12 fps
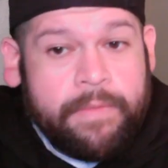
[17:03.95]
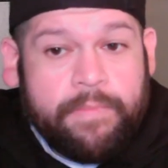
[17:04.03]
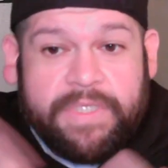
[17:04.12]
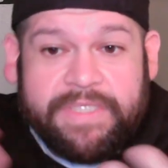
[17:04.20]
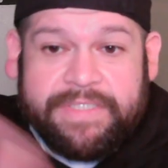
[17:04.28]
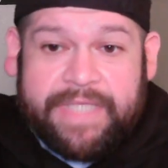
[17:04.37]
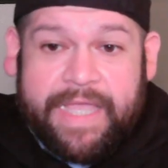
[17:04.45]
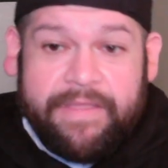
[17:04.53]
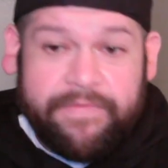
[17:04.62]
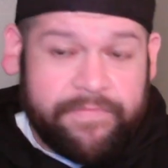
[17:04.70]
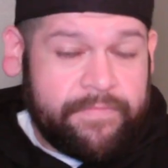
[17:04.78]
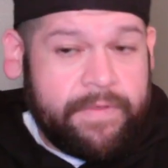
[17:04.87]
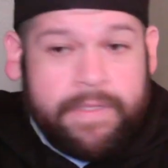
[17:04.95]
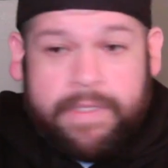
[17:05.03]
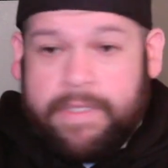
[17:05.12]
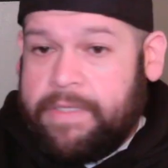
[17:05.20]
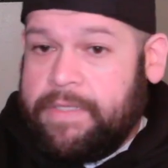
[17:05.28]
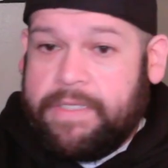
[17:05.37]
Be safe,
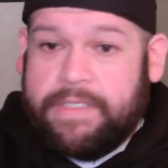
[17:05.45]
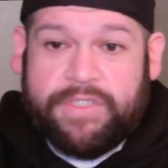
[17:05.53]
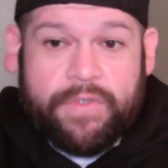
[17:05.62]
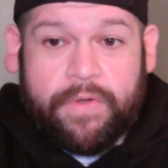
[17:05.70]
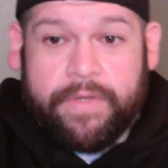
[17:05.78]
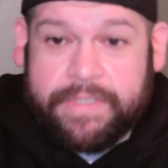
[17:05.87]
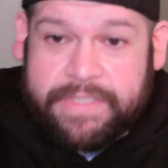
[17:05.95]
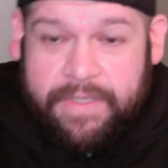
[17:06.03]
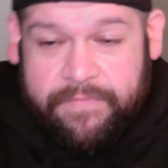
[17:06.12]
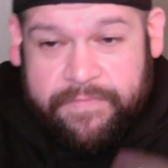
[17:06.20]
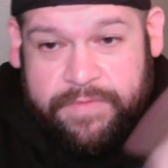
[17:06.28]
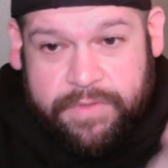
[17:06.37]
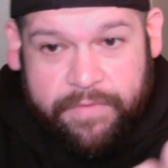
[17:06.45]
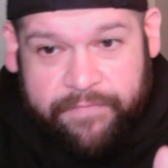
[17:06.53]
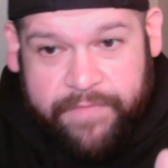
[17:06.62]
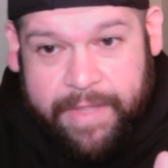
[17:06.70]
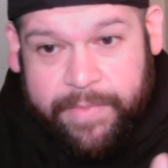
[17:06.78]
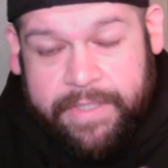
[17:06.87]
enjoy yourself, enjoy your
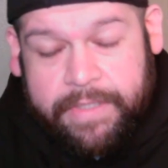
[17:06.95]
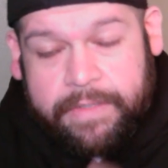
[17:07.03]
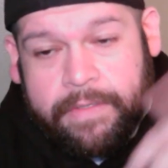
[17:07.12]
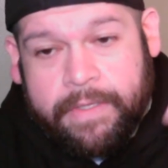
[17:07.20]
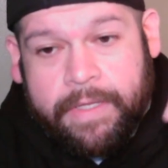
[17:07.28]
family.